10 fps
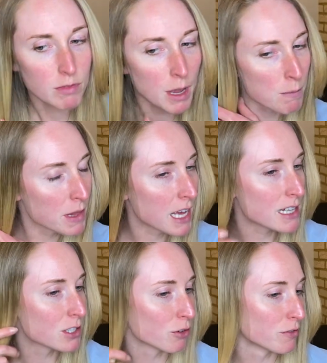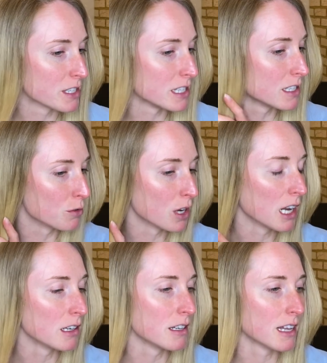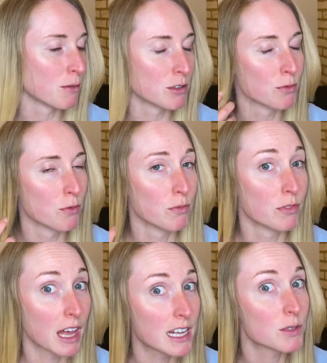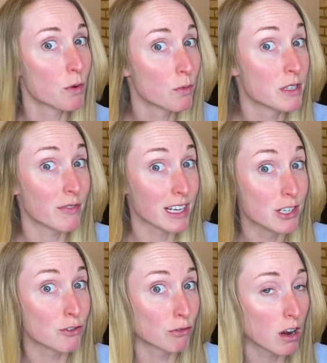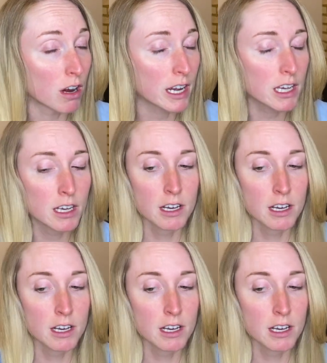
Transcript: The ends are obviously still colored, and that's what was feeling dry.